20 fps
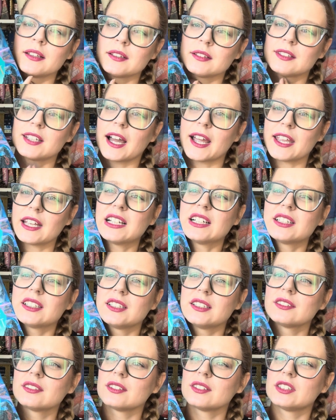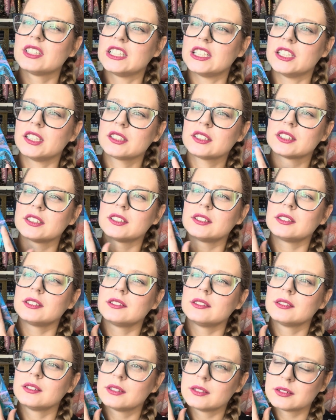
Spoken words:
tiger, turtle,